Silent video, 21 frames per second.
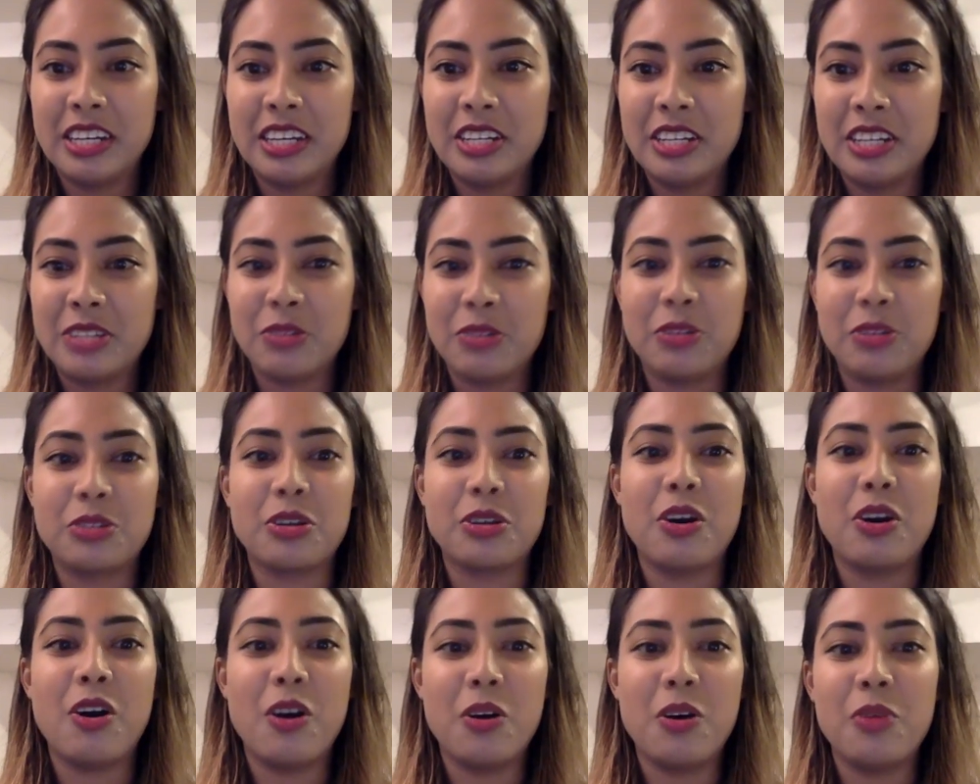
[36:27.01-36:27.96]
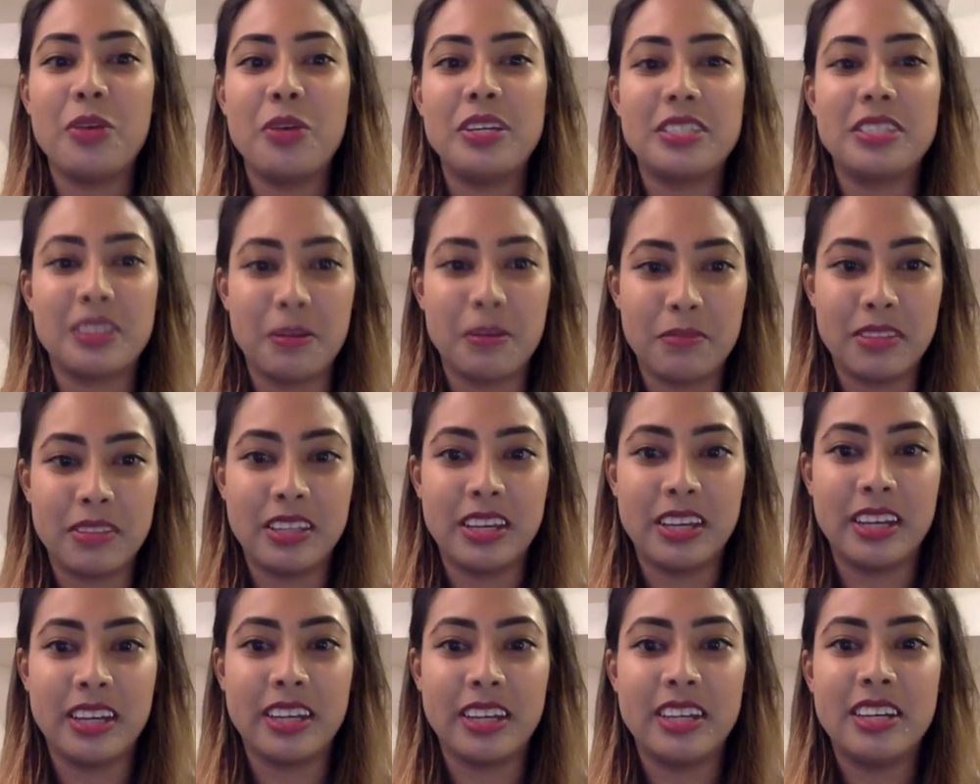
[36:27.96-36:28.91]
So there's always
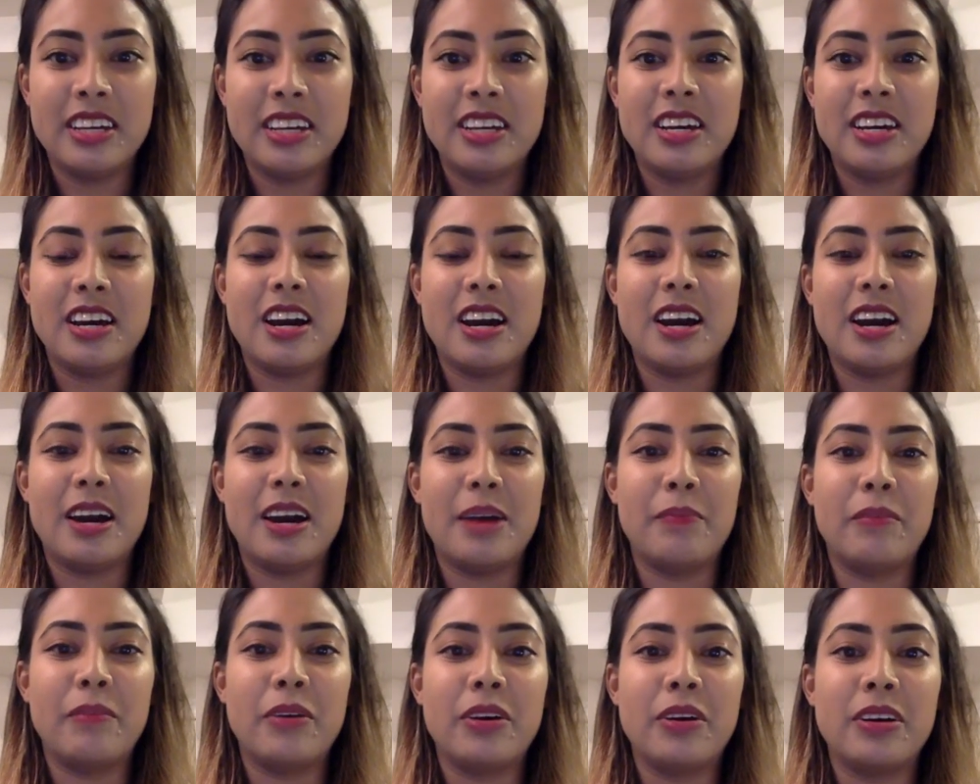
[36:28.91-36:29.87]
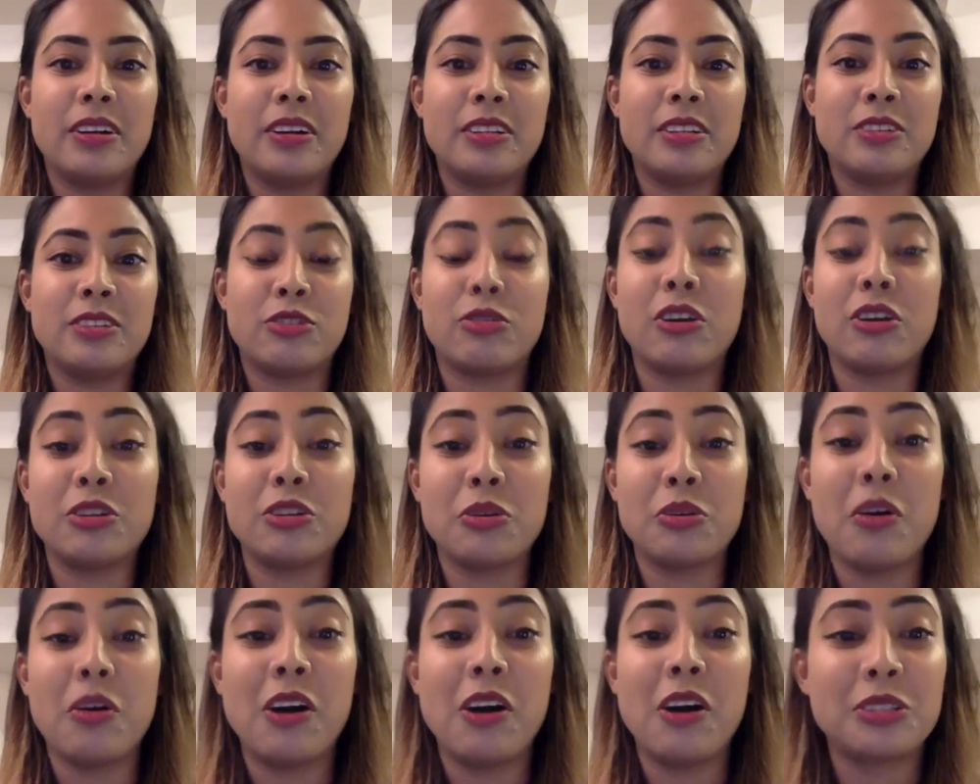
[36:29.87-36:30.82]
something. Um, Toronto
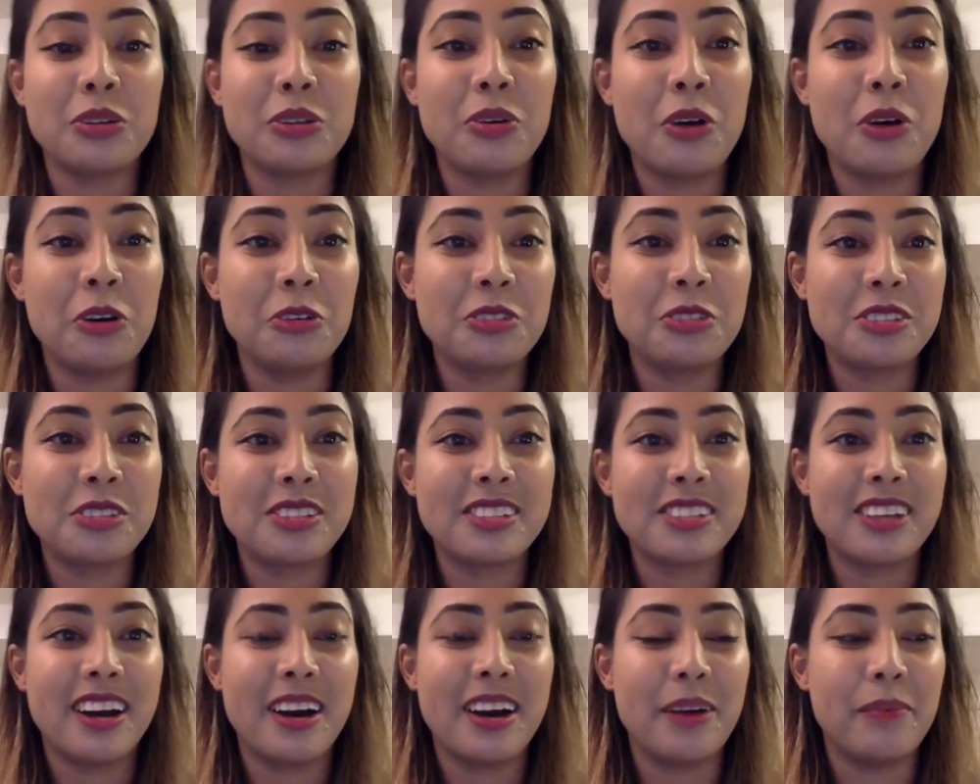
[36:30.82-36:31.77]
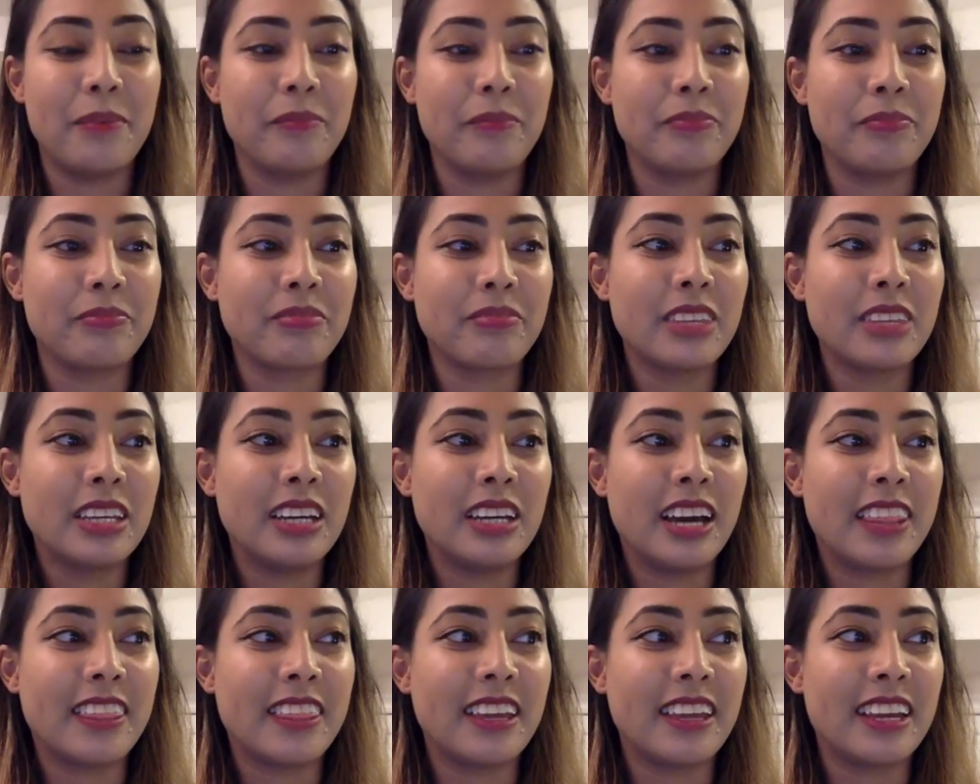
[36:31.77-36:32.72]
also hosts, um,
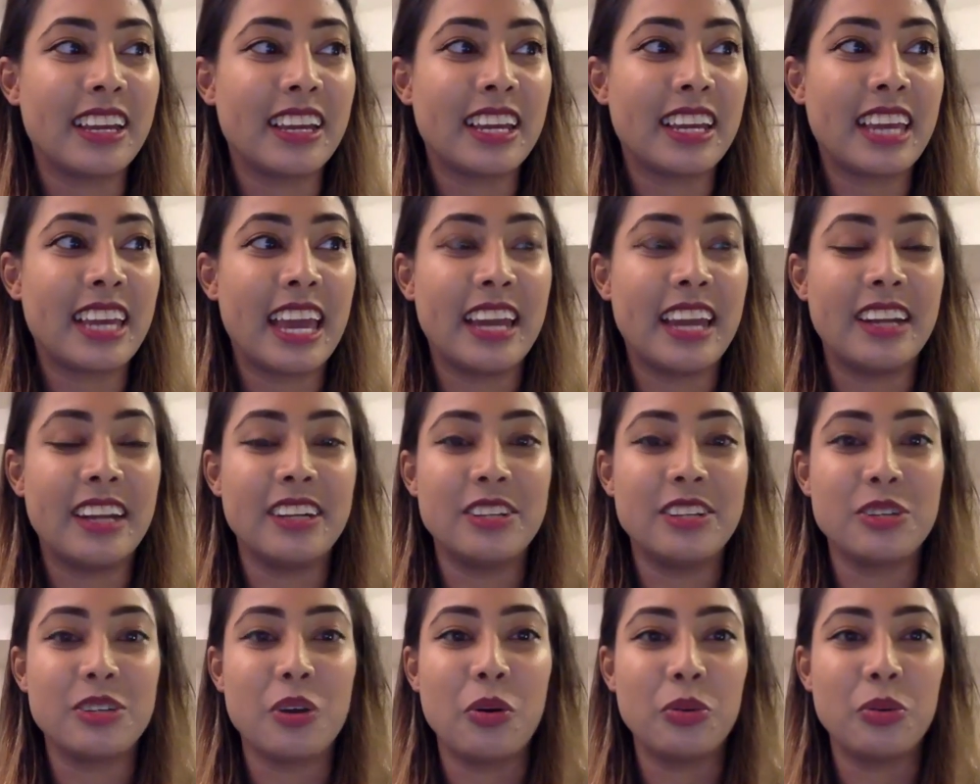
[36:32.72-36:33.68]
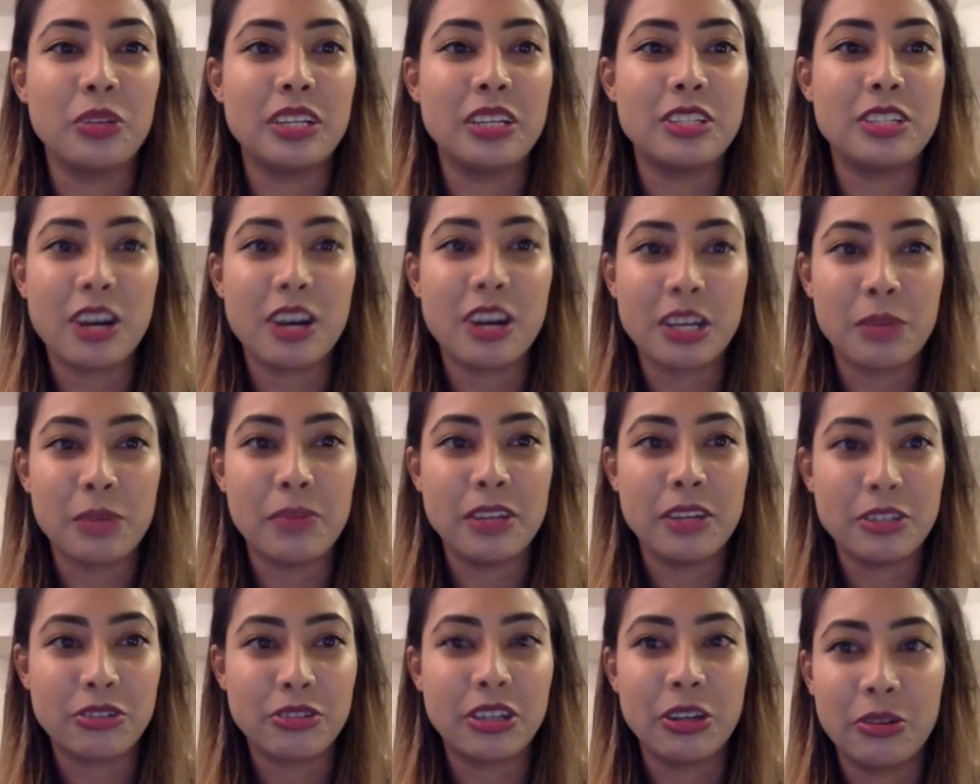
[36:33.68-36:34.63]
I think, Canada's only
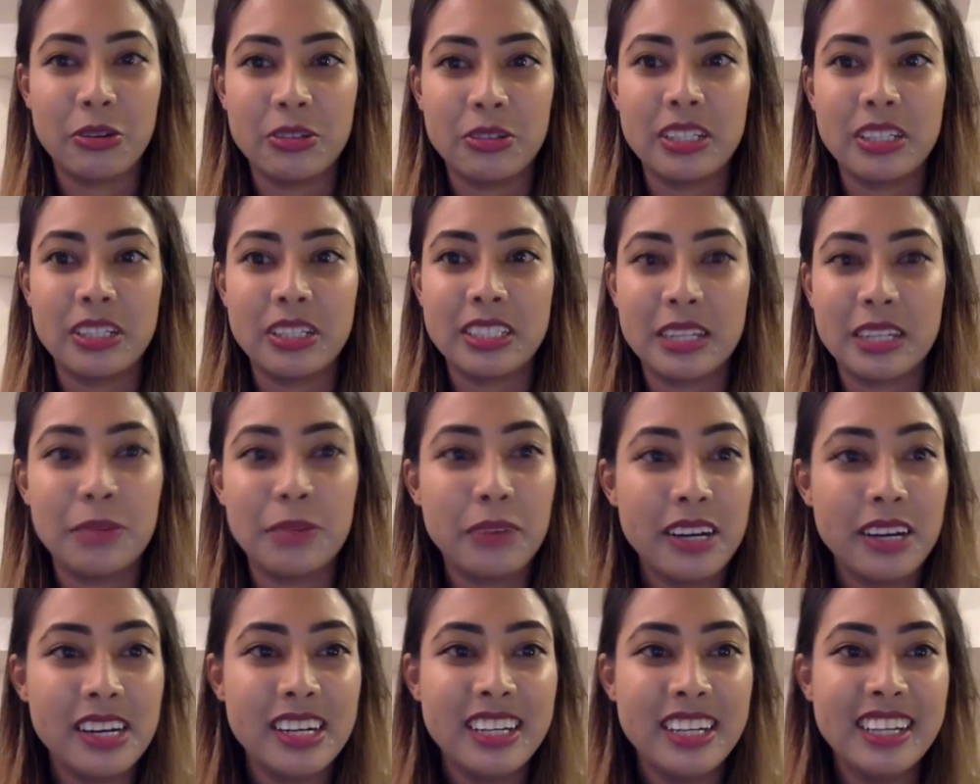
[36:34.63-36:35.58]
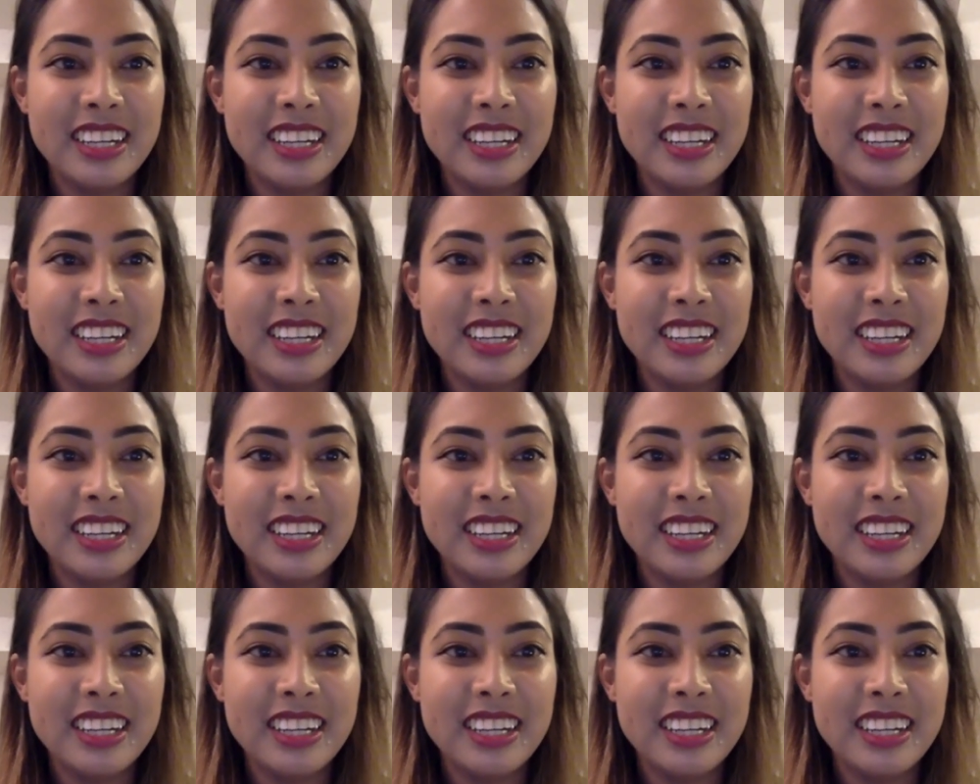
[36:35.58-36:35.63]
documentary, only cinema.